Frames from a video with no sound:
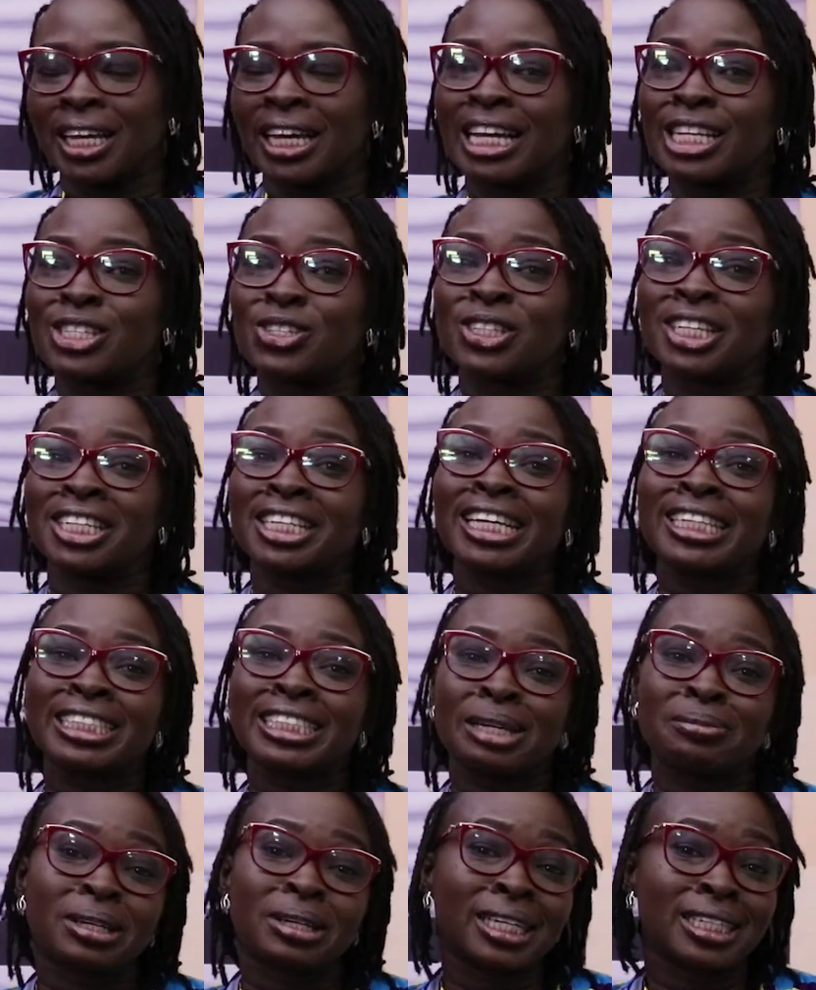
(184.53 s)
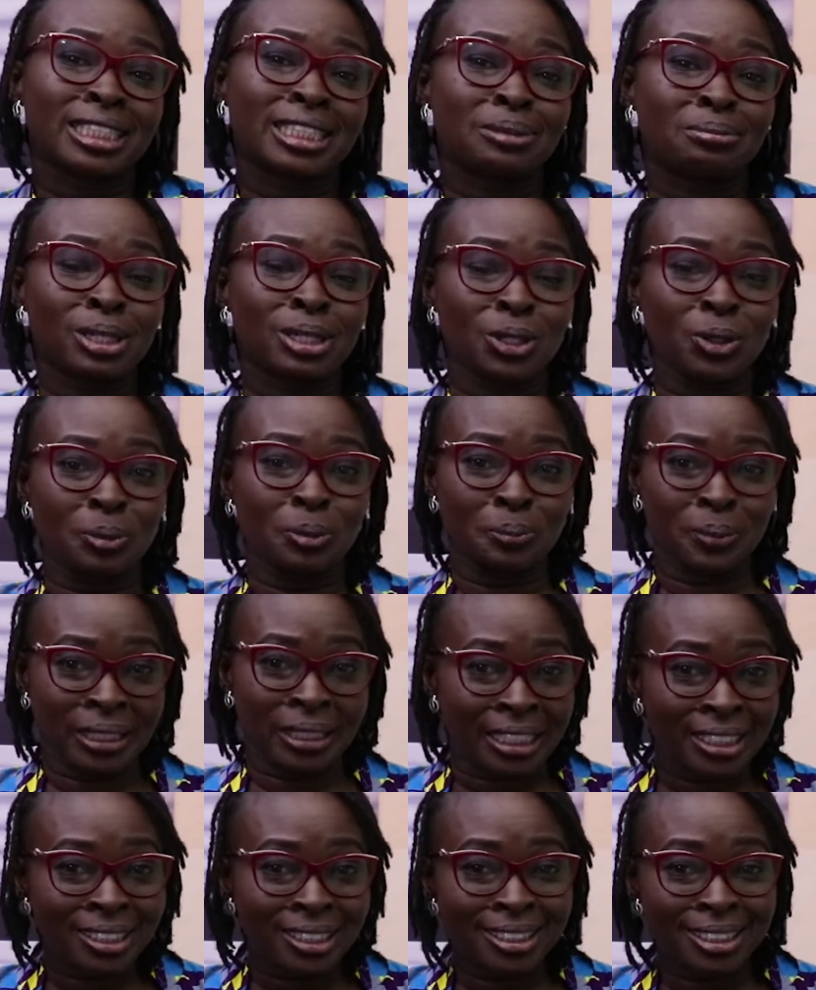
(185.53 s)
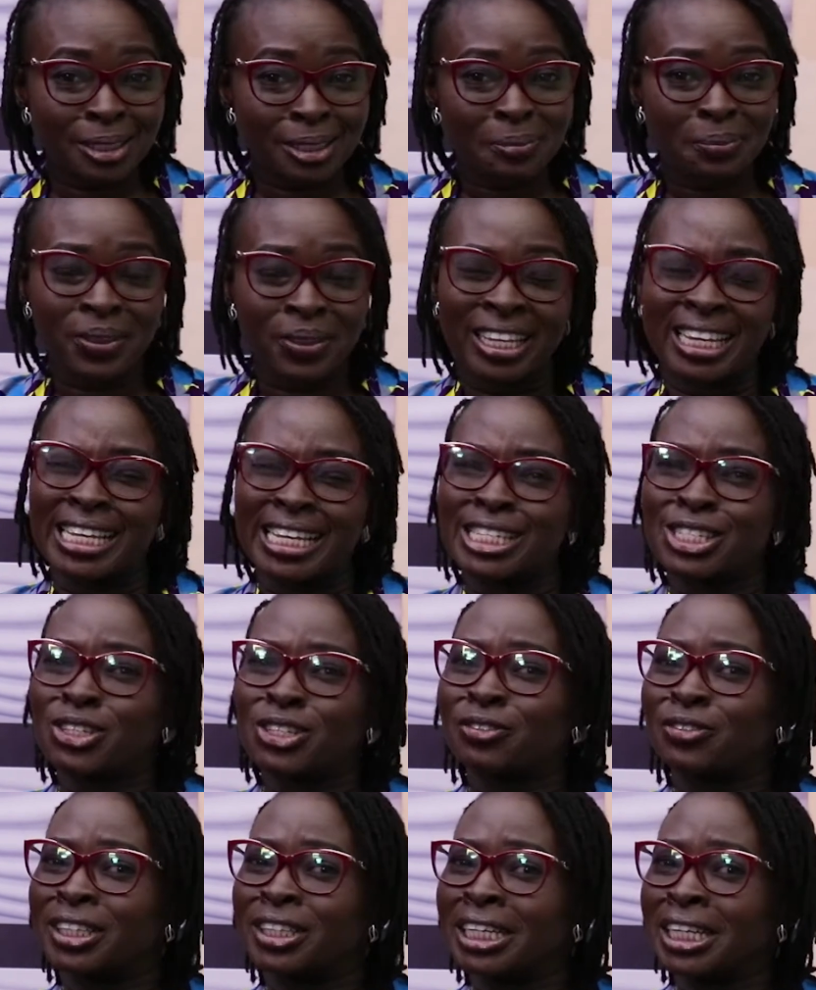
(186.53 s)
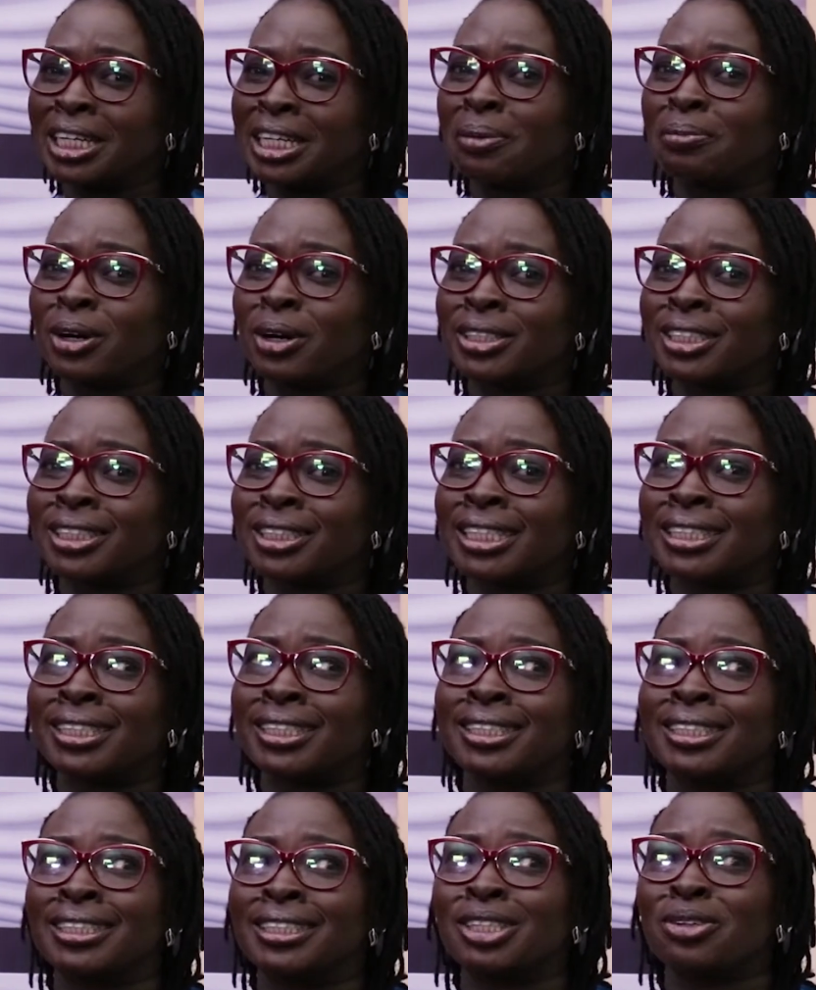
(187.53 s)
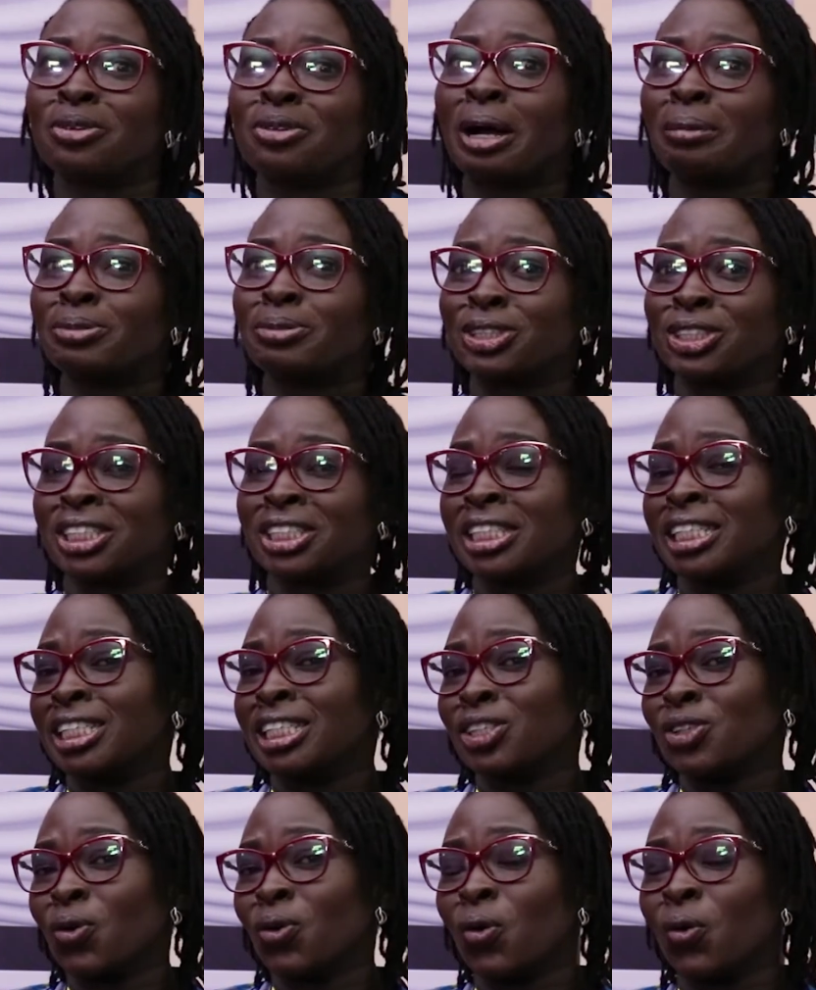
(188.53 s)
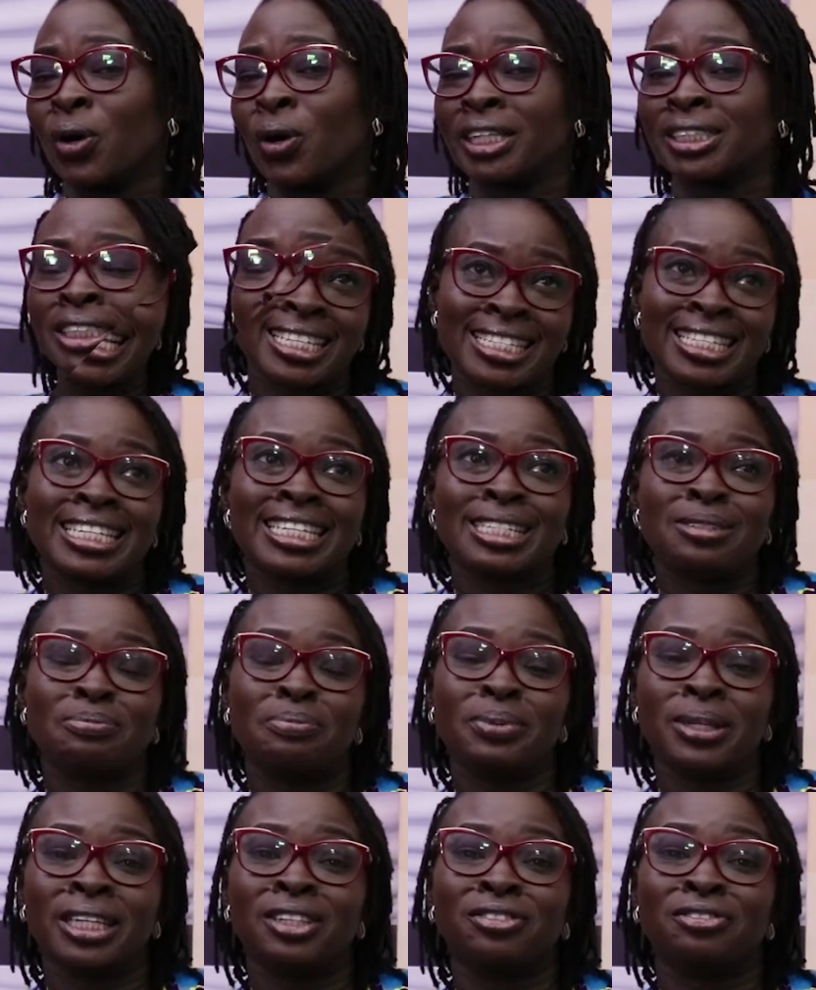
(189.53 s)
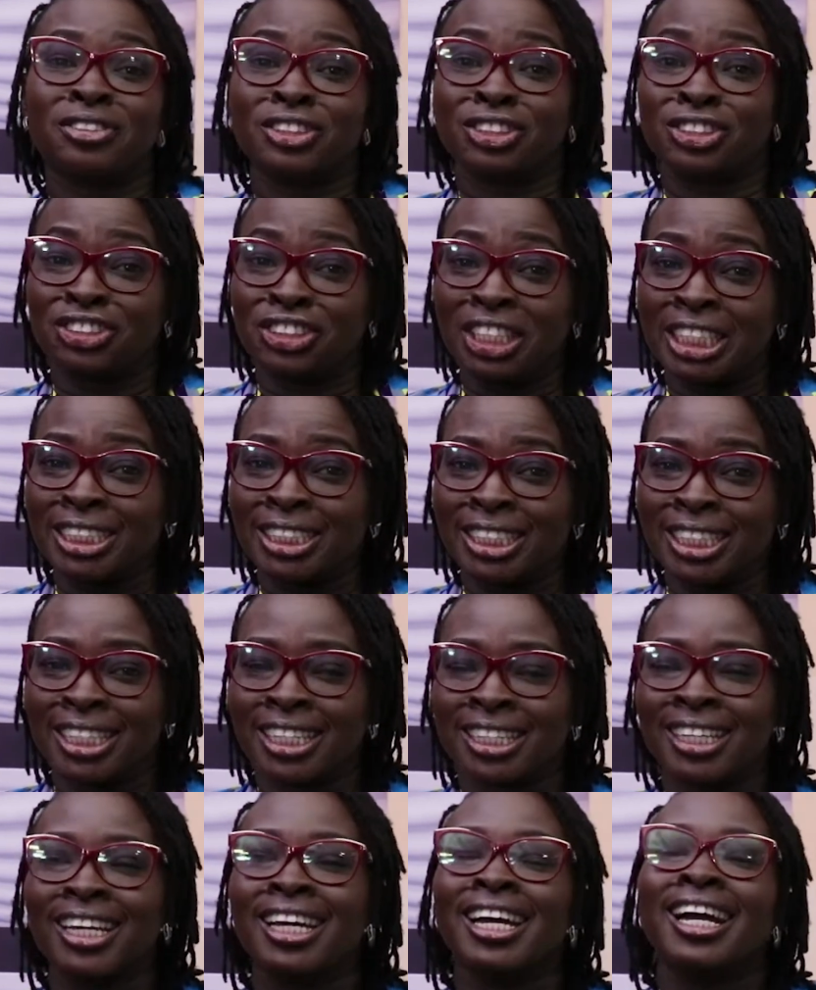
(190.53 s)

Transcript: And so the next time a customer complains, instead of thinking about it as an interruption or as it being frustrating,